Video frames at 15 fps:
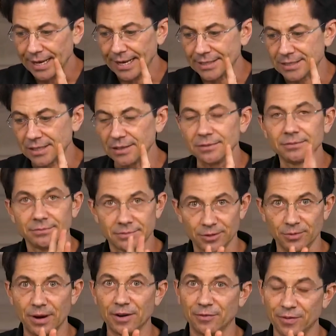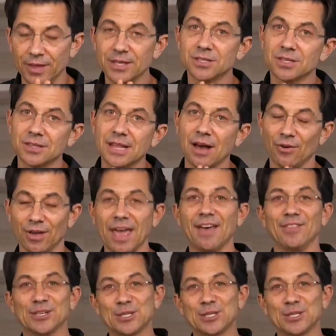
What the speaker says: You ready for this? Now again,